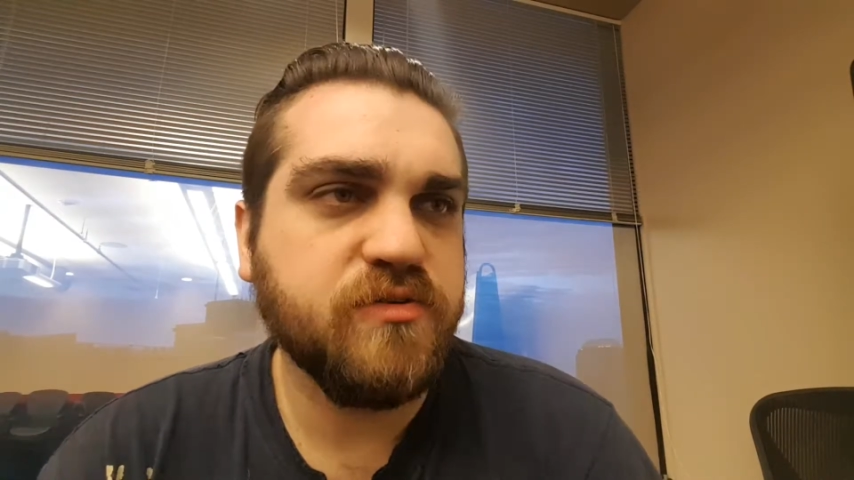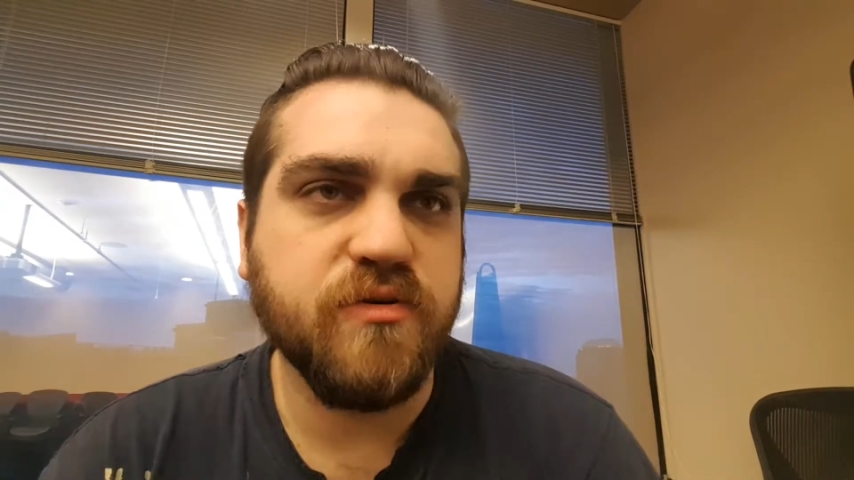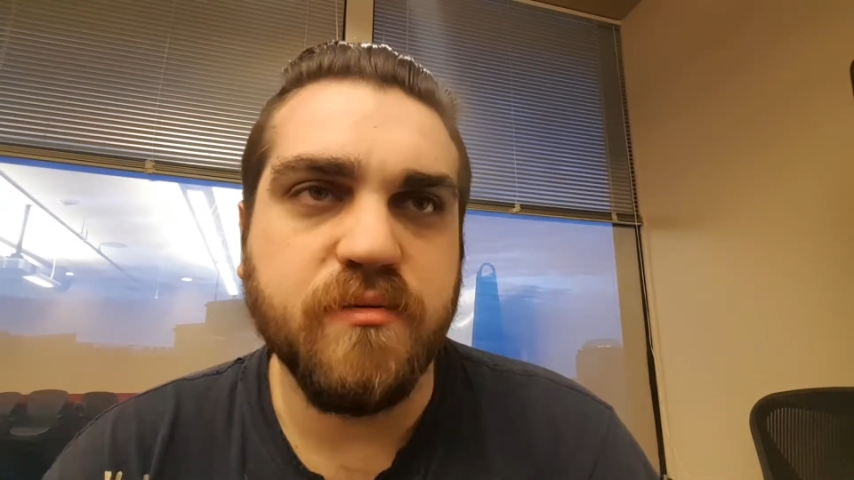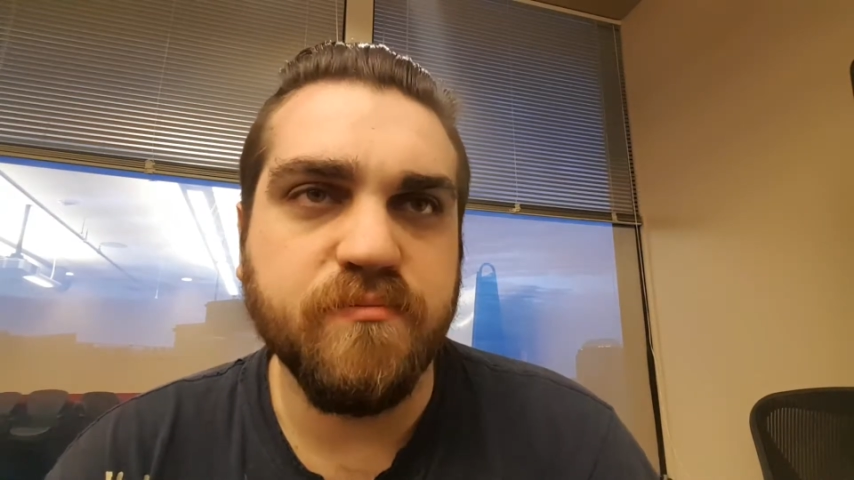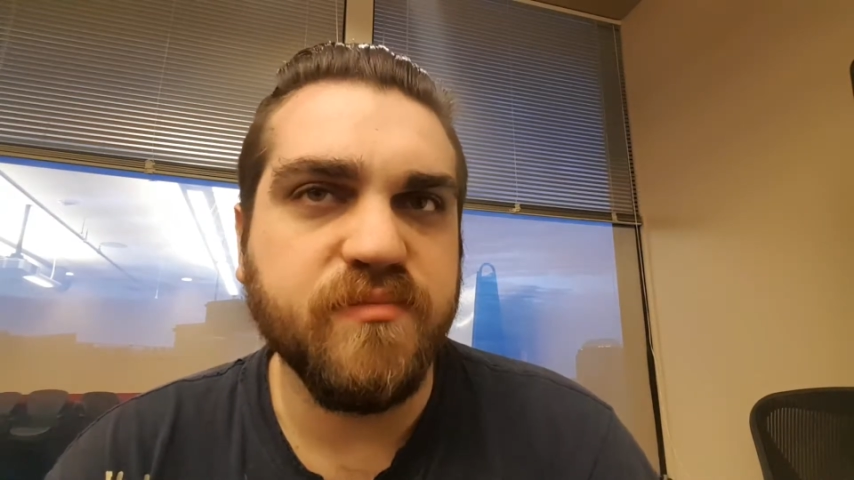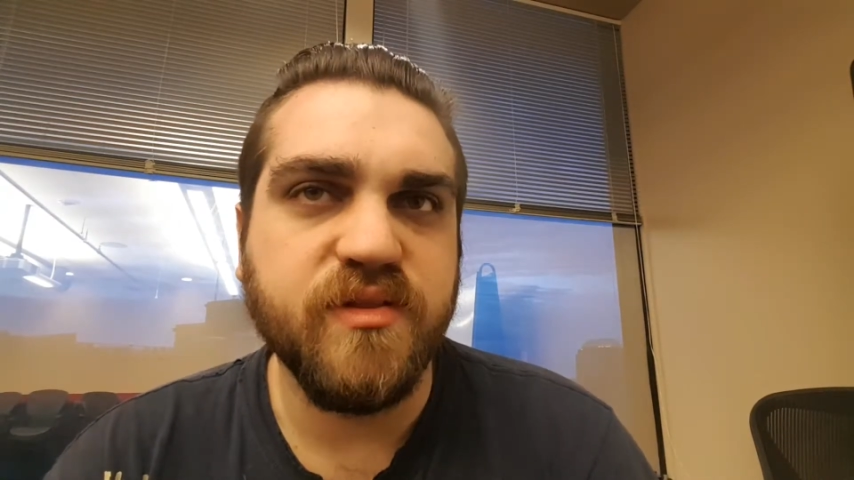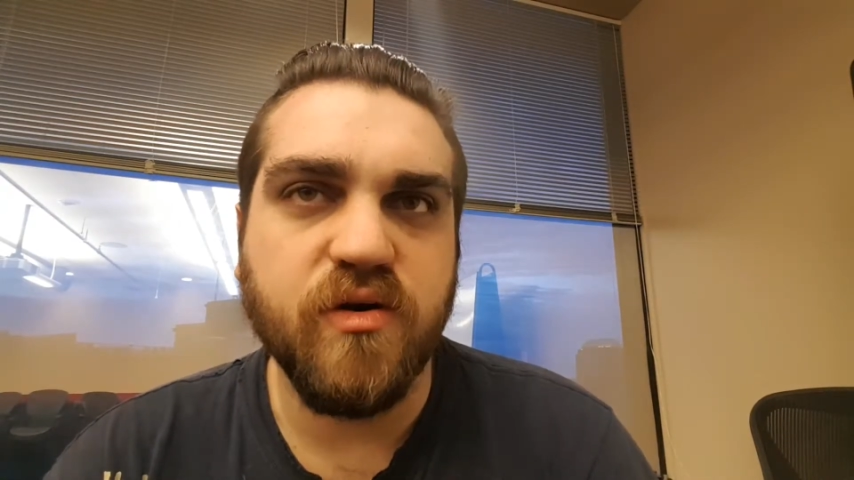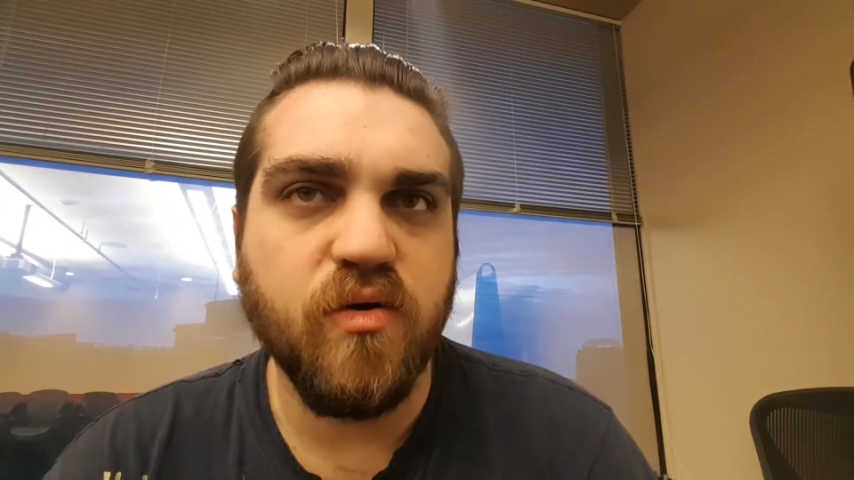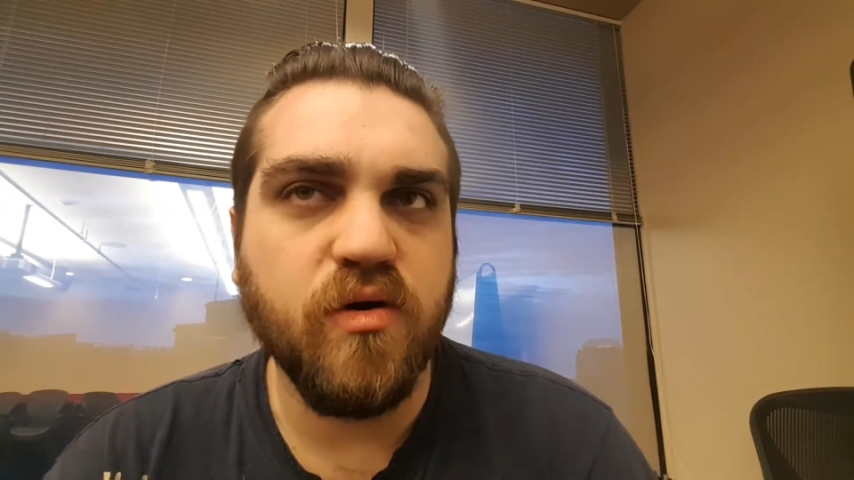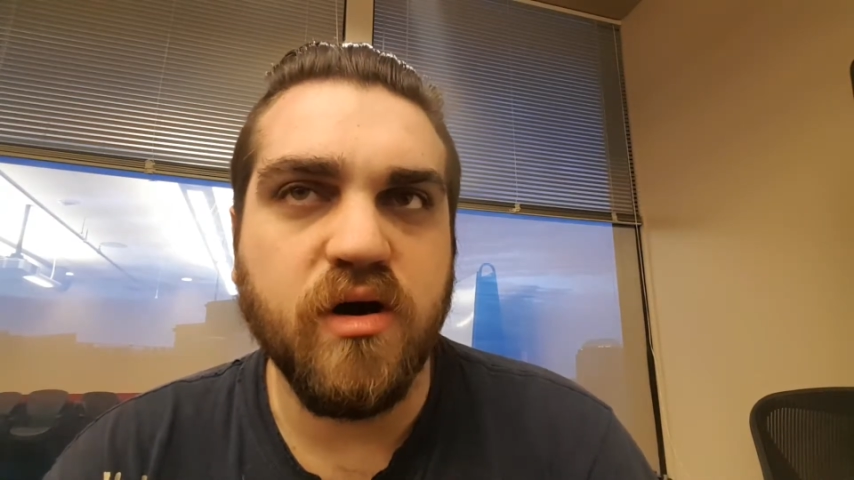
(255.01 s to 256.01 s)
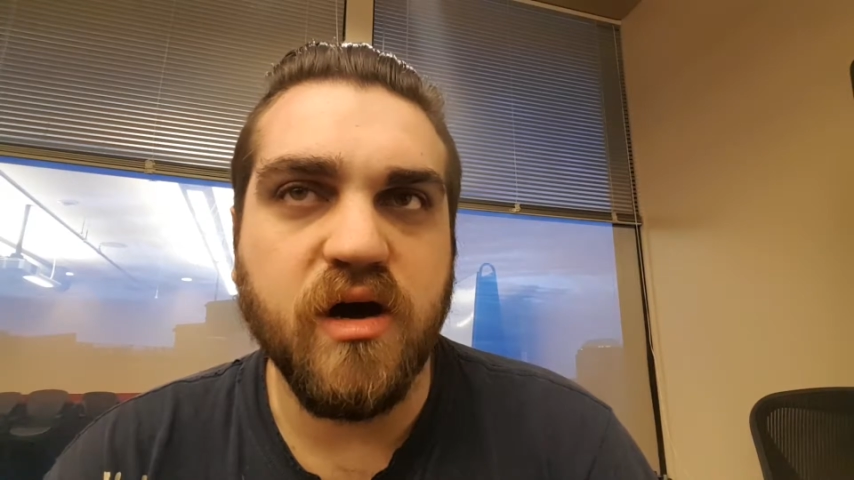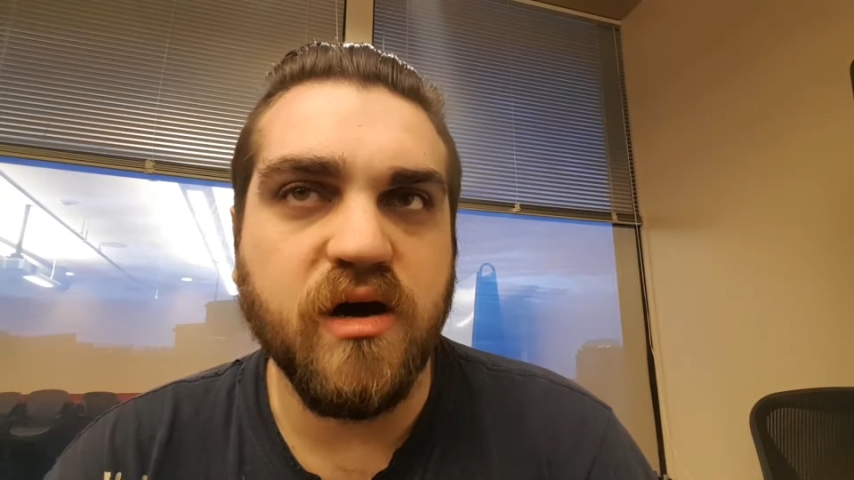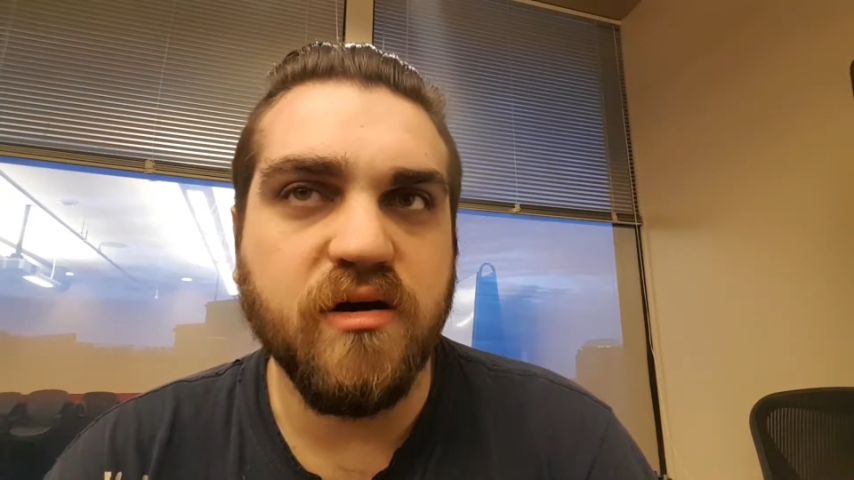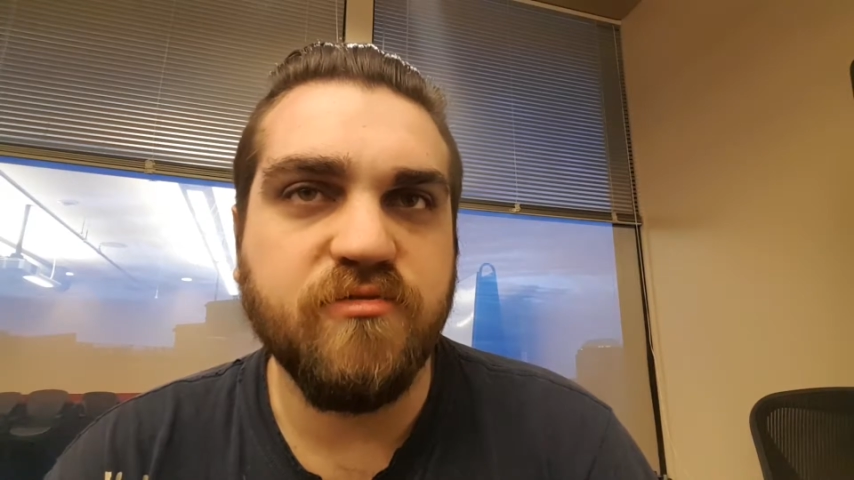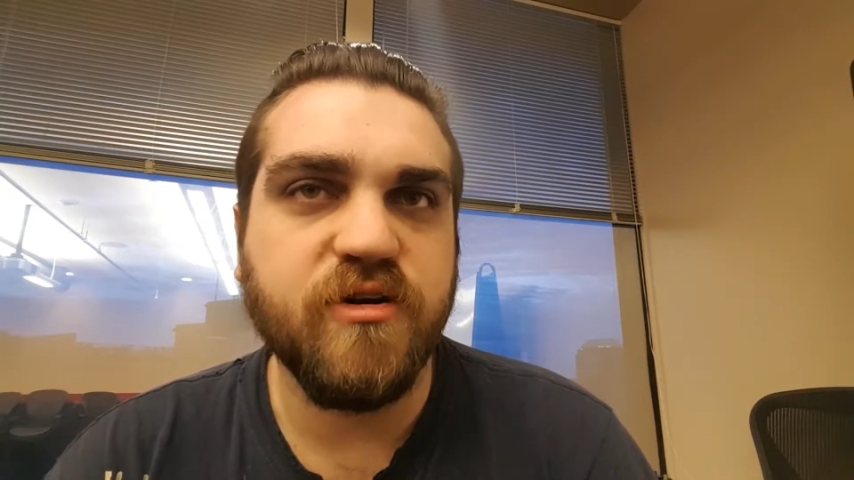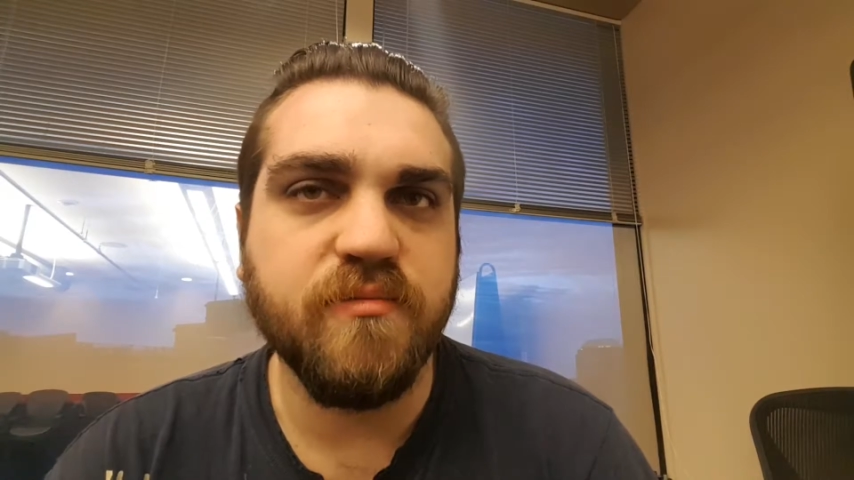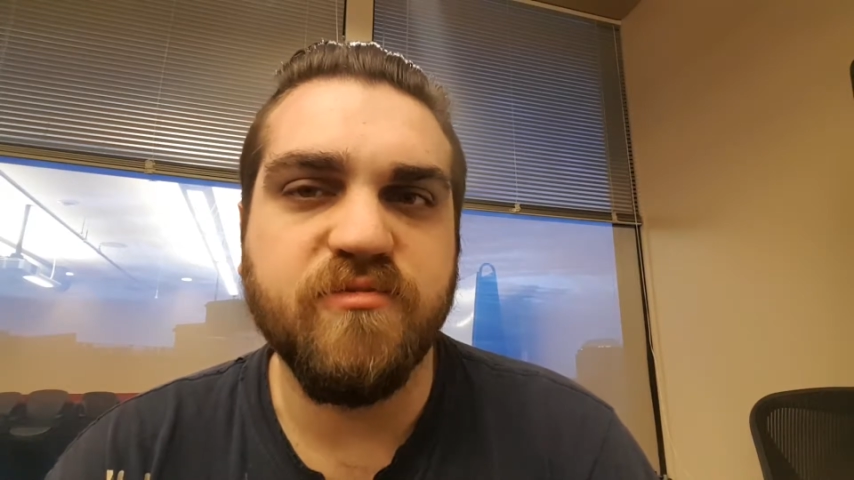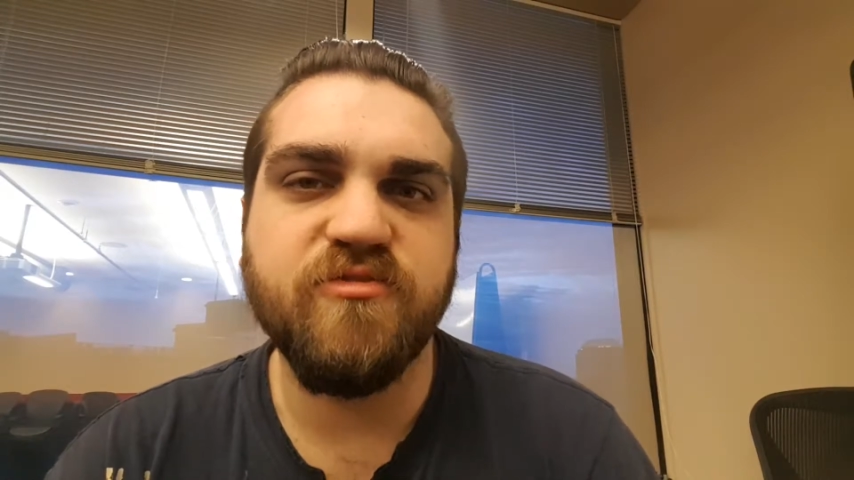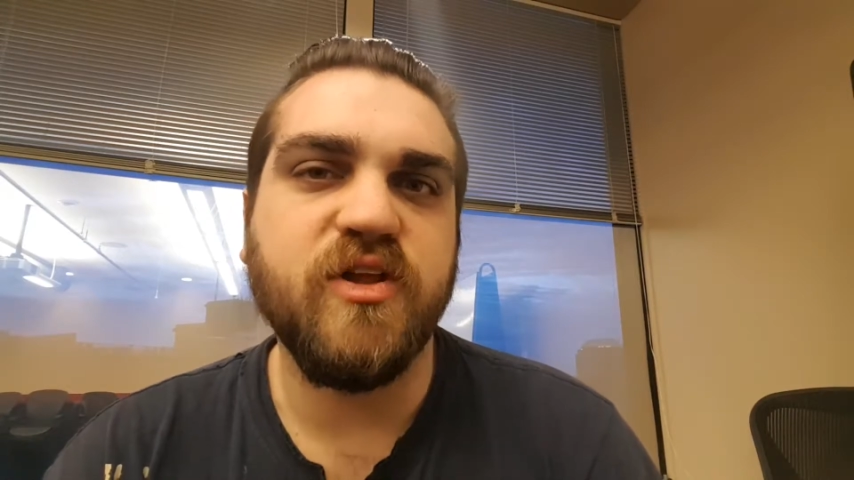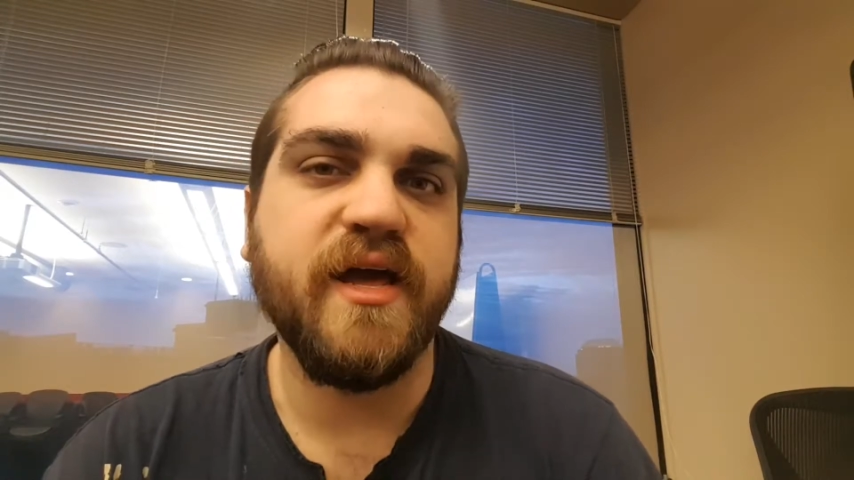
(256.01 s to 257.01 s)
from
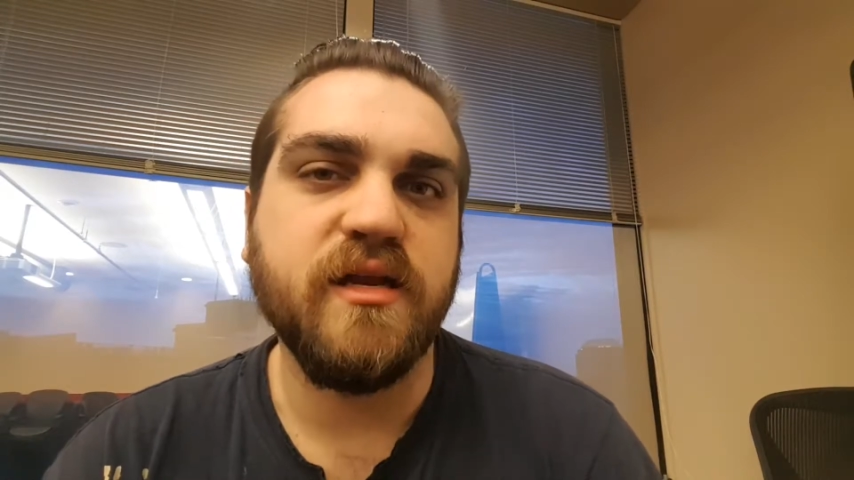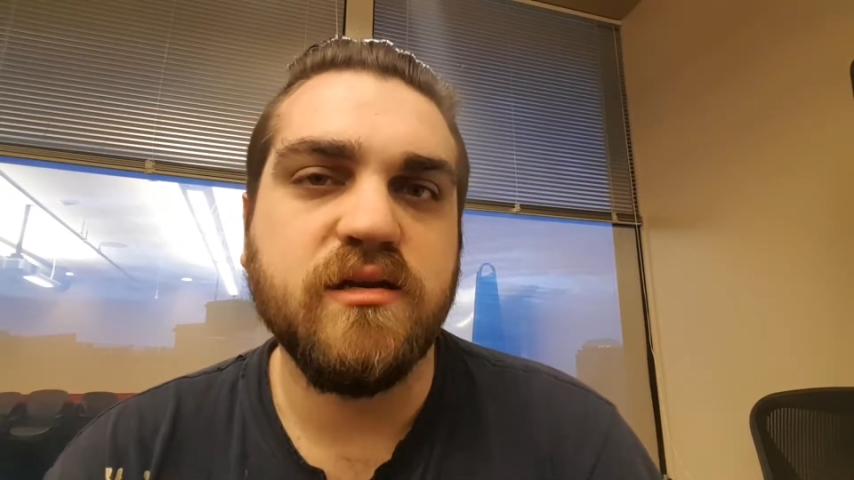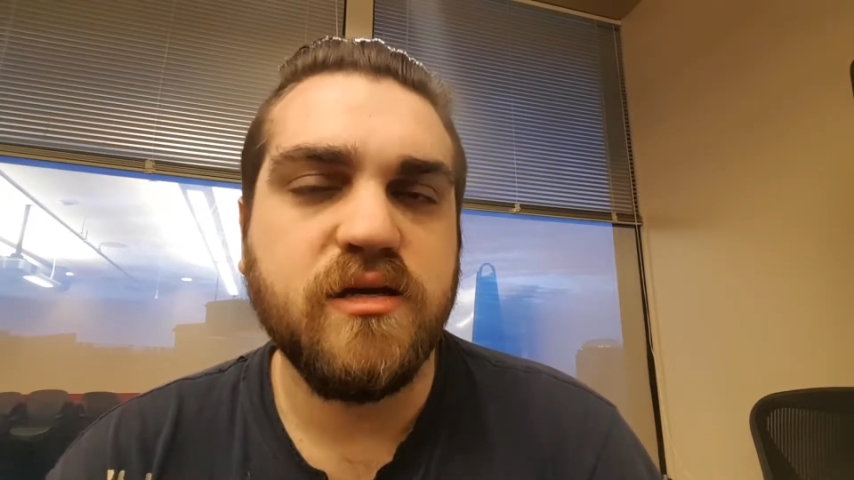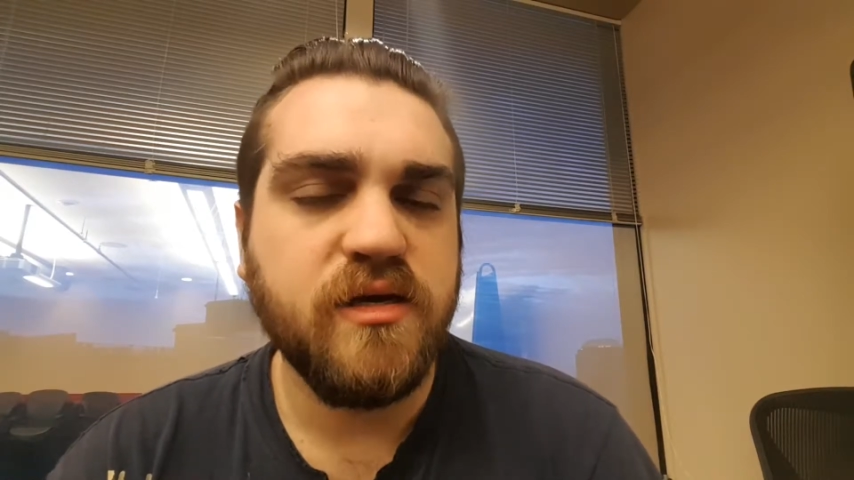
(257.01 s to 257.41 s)
flight.